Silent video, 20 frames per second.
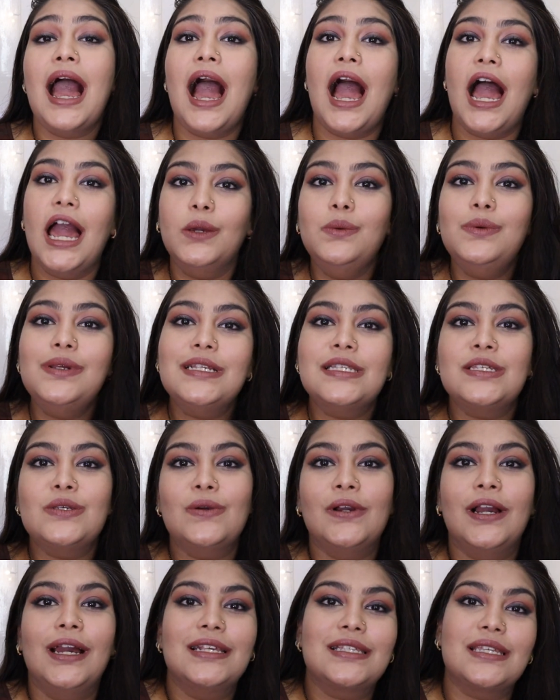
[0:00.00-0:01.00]
I will see
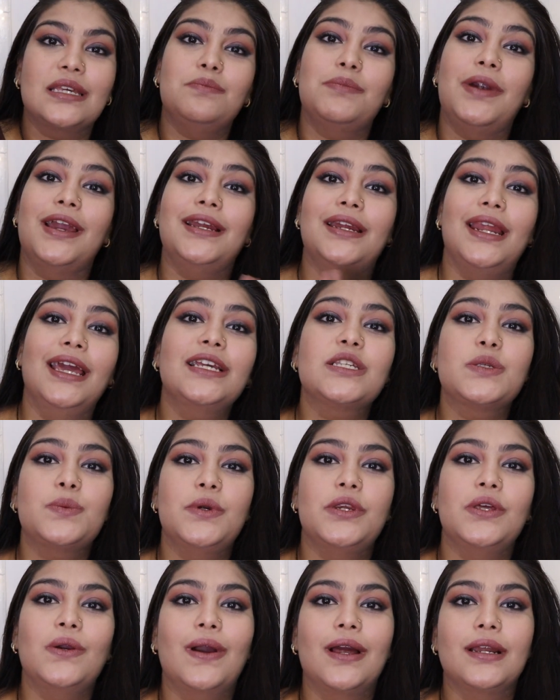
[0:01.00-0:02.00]
you guys in my next
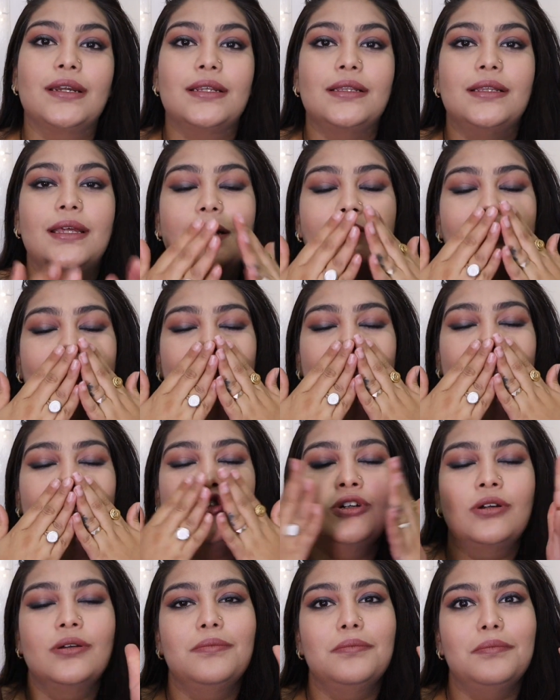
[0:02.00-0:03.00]
video. Until then,
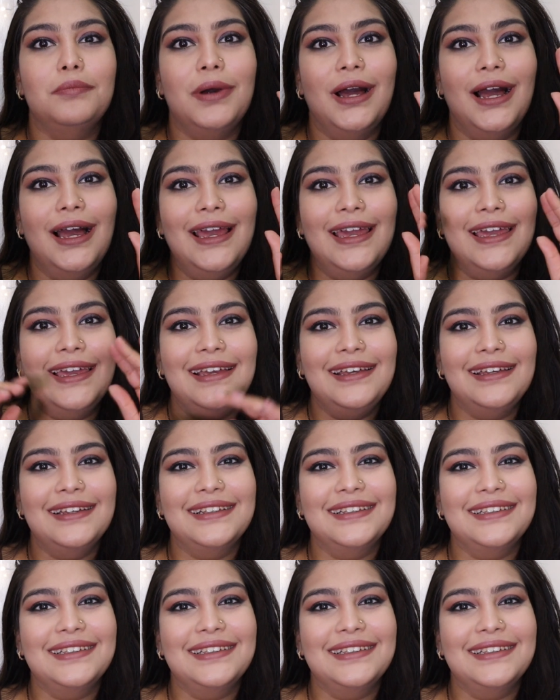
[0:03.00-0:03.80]
bye.